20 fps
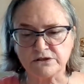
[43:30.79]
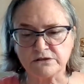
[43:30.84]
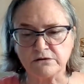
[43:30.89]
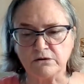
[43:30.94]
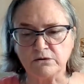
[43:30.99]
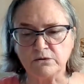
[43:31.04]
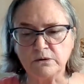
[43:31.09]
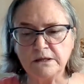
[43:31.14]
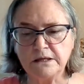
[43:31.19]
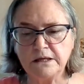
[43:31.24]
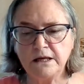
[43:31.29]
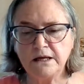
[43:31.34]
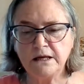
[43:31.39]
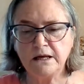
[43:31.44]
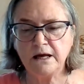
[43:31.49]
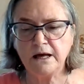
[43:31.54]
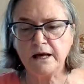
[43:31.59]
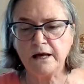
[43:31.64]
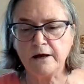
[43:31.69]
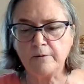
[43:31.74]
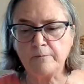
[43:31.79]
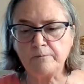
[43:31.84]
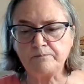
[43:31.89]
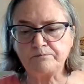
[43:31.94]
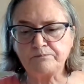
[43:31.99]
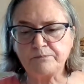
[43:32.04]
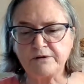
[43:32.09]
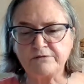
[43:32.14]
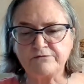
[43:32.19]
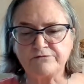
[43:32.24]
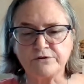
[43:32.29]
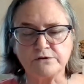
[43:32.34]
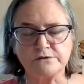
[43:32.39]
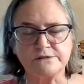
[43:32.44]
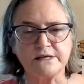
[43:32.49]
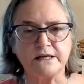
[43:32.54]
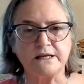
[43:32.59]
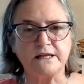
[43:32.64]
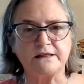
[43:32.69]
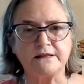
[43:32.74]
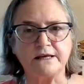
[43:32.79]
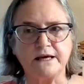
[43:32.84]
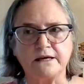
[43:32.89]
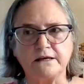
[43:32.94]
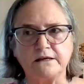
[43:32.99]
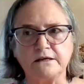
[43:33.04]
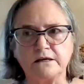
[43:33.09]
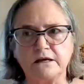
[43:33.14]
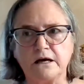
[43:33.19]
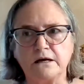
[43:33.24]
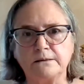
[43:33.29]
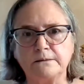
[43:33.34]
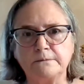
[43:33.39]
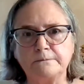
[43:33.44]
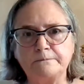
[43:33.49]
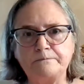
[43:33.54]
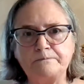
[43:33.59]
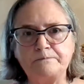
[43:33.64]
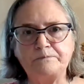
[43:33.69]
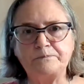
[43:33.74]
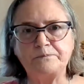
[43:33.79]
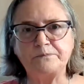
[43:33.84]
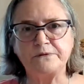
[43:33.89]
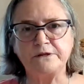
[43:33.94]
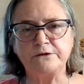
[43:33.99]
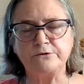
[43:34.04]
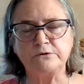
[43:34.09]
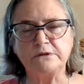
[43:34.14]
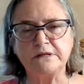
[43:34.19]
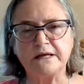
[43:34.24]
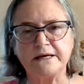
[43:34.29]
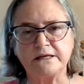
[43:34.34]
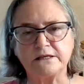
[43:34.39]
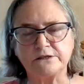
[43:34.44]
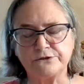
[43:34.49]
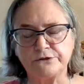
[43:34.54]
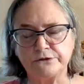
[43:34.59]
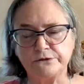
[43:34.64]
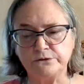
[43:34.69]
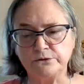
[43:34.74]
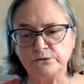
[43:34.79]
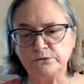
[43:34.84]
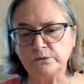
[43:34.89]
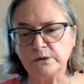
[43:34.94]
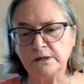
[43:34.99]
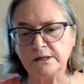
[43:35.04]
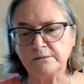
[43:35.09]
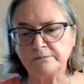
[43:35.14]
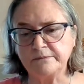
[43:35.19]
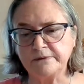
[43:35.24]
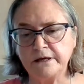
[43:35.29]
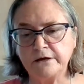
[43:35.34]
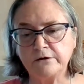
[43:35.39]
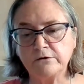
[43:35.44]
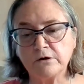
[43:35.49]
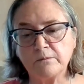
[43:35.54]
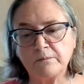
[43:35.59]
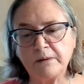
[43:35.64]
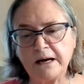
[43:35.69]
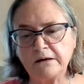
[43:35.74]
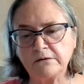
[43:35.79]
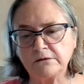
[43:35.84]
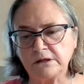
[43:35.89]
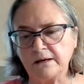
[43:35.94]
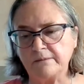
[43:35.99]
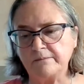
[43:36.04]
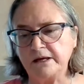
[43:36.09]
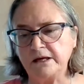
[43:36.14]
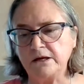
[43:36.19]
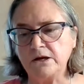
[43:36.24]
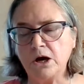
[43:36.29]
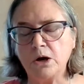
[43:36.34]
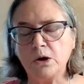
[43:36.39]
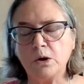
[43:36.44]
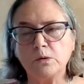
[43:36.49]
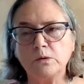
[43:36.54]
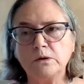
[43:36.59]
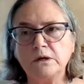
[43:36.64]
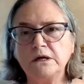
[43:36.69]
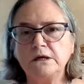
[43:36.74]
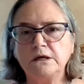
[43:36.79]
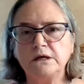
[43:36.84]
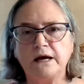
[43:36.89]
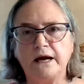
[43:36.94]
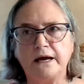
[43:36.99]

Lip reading: So, but if there's anything you'd like to hear about, let me know.